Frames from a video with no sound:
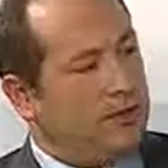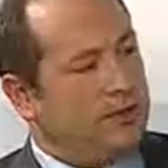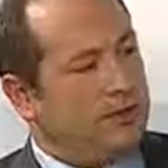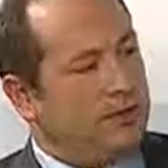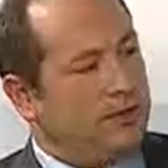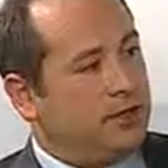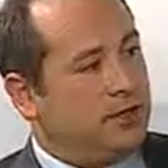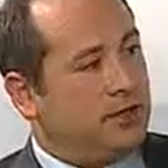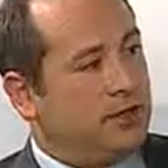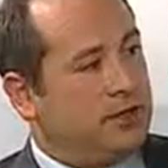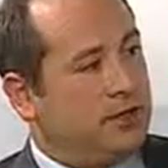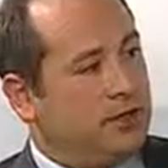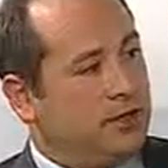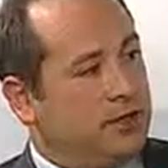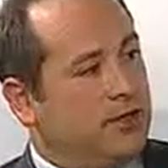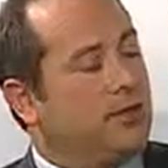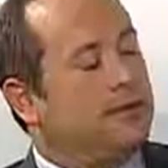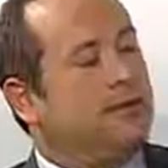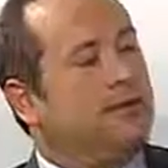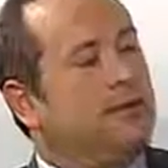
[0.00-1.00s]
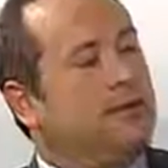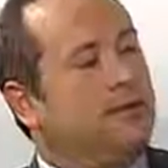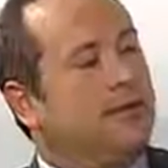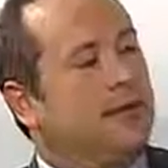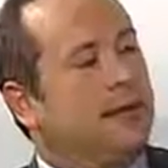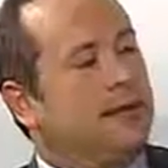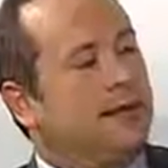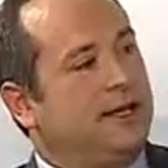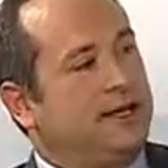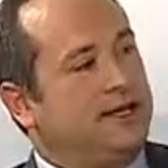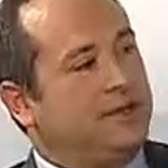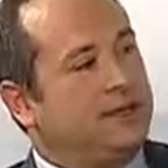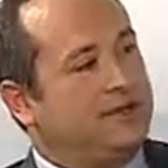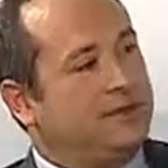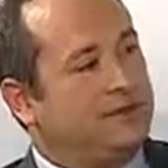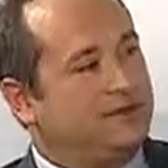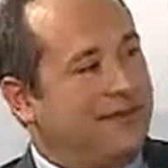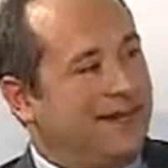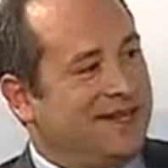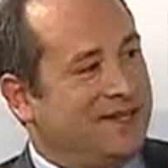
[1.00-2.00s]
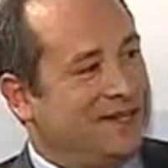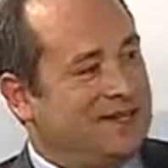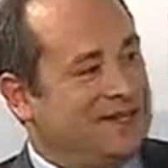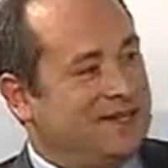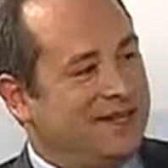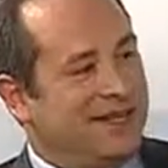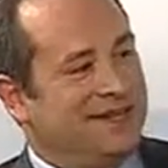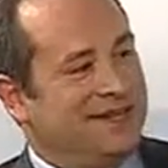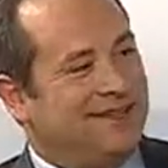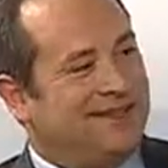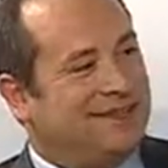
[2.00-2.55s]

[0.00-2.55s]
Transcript: Vasodilatation, dilation of the veins in your leg.